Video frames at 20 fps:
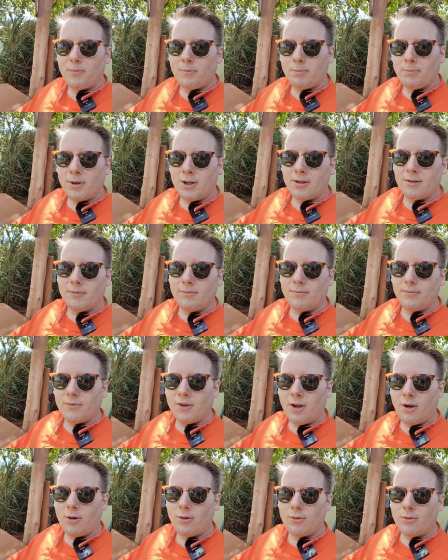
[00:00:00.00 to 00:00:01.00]
But
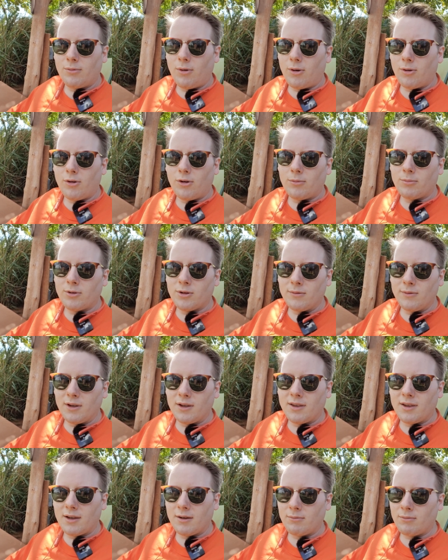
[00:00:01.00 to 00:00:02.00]
the whole Qualcomm
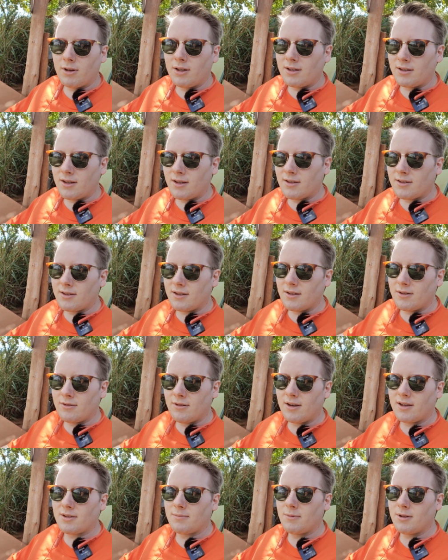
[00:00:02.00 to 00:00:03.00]
Nuvia thing really does
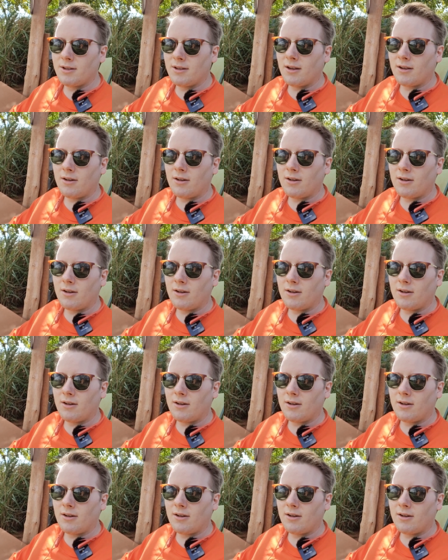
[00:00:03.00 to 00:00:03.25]
interest me.